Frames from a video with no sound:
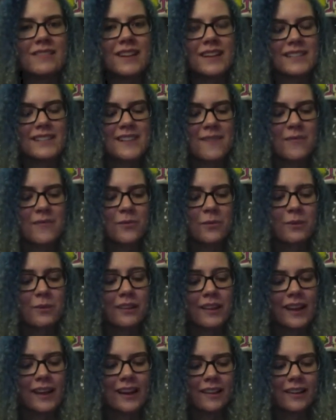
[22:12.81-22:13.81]
except for we're
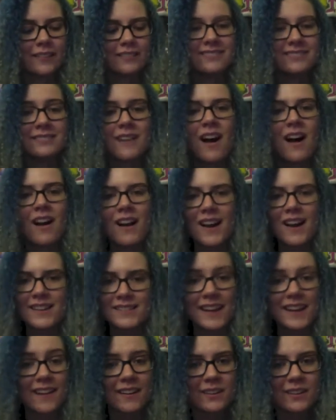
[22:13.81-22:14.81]
like not
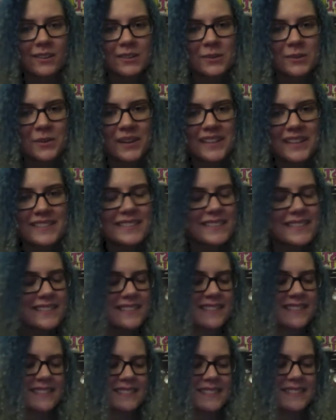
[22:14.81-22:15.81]
identical
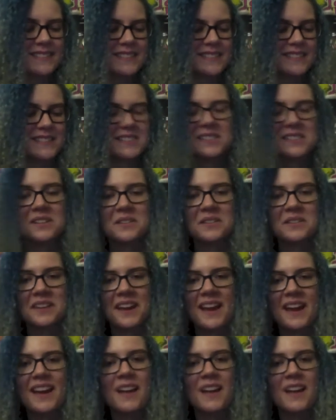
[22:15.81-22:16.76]
twins. So yeah.